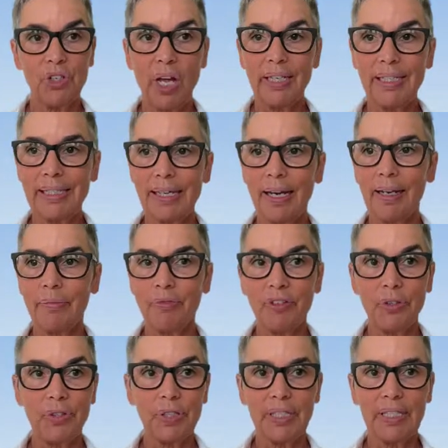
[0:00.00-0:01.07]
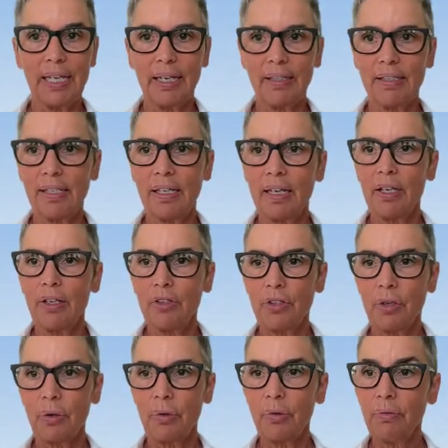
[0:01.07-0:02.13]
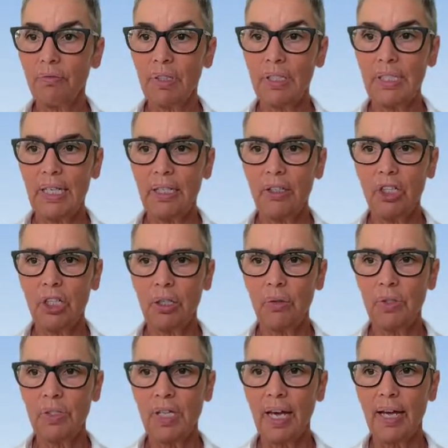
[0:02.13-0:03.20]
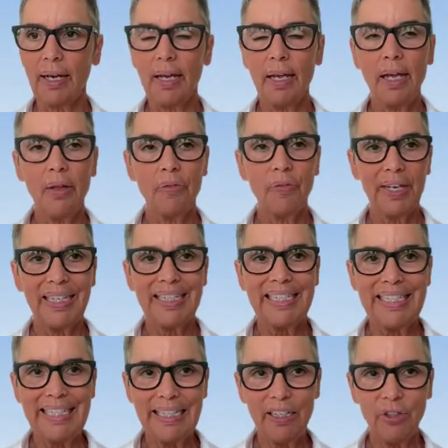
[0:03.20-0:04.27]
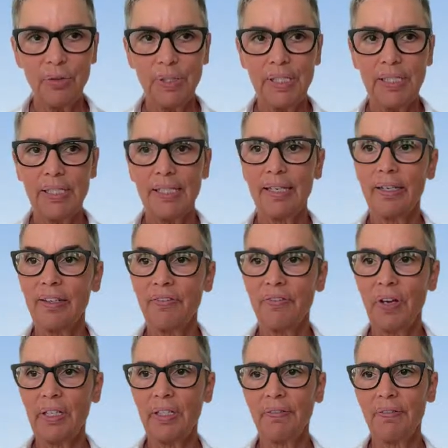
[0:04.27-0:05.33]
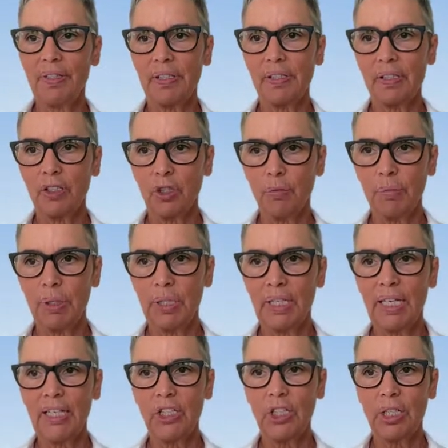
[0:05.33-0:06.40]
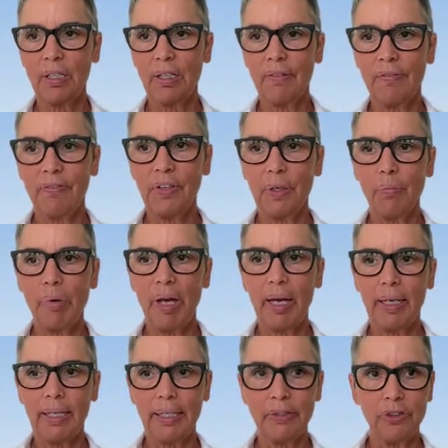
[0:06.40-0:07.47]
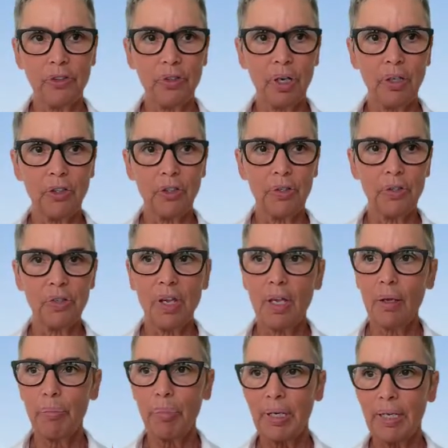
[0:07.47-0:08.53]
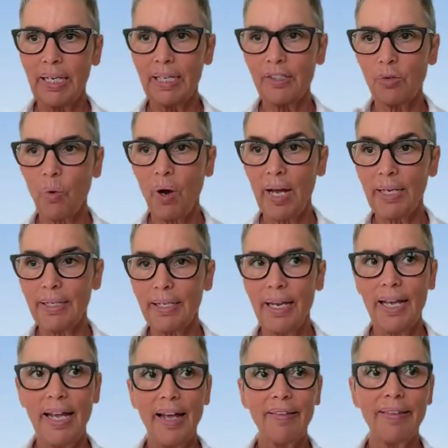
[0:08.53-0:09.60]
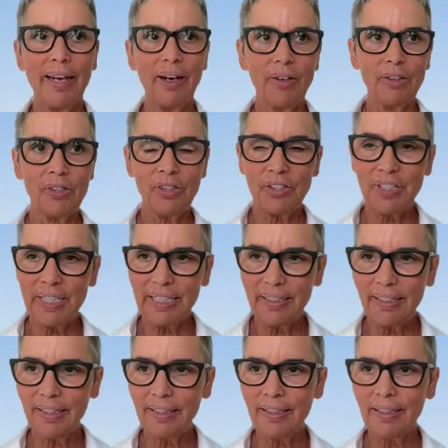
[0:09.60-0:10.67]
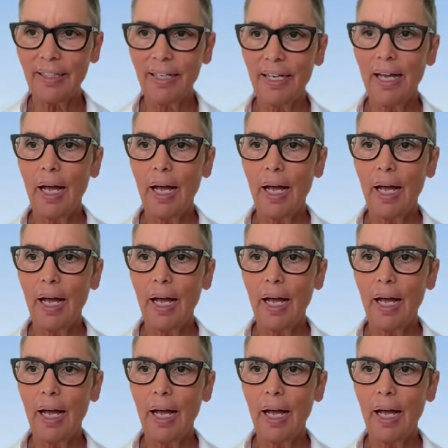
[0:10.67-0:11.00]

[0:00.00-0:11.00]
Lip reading: not set up for success. So the data shows that. They decreased their effectiveness in communication, feedback, and structures. But guess what? They are still